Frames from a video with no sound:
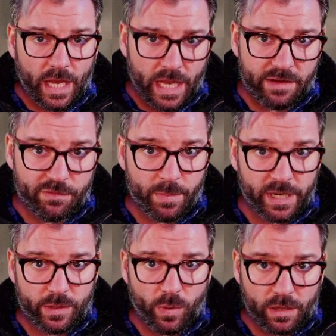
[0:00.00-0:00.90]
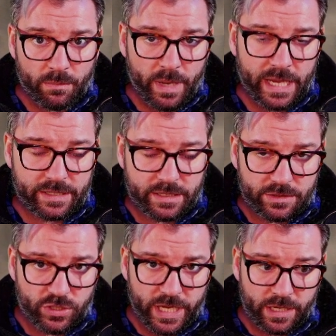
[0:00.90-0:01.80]
Hey everybody, welcome back to the
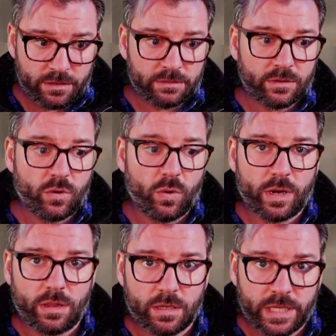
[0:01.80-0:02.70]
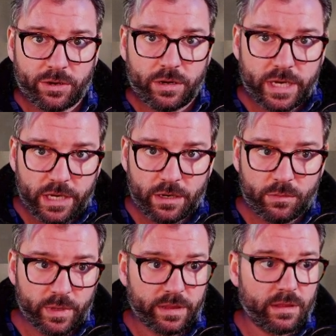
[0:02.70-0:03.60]
channel. Corey Longnecker here
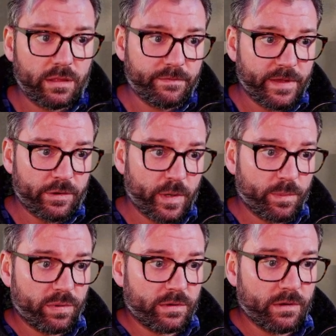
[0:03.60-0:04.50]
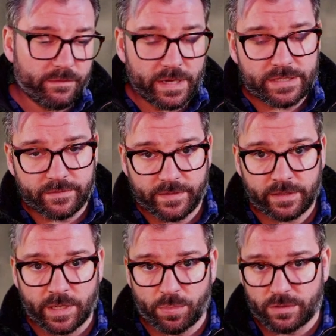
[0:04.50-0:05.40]
with Vice and
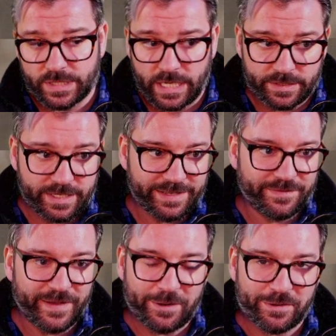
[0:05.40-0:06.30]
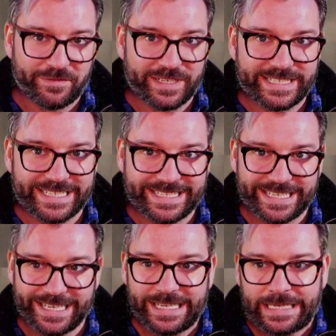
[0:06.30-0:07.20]
Villainy presents Foundry
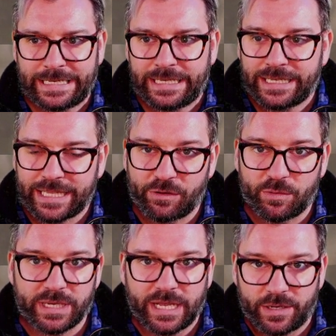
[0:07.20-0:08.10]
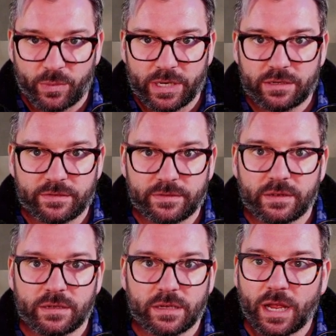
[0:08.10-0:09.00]
VTT. That would be kind of weird if
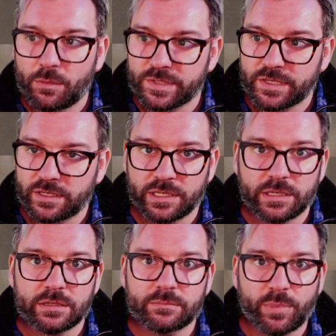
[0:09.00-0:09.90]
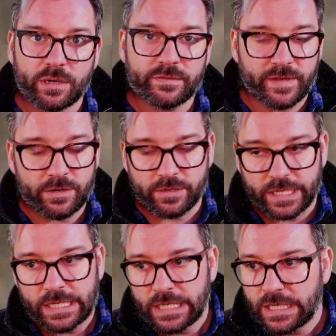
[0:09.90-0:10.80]
I was suddenly part of Foundry.